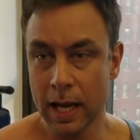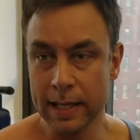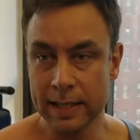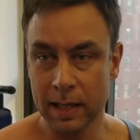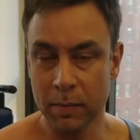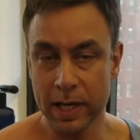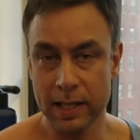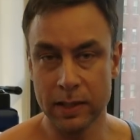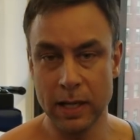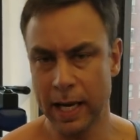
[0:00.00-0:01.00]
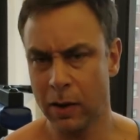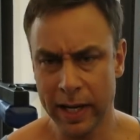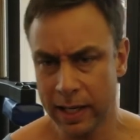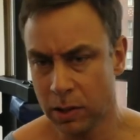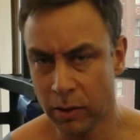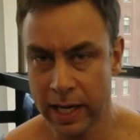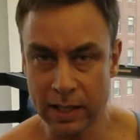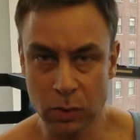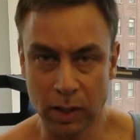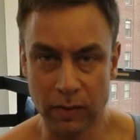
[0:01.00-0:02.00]
and somebody tells you like, oh, I get you ready
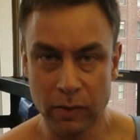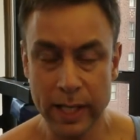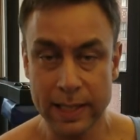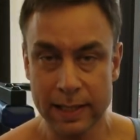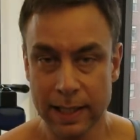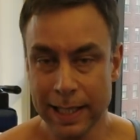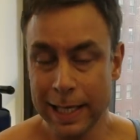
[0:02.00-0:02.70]
in 12 weeks,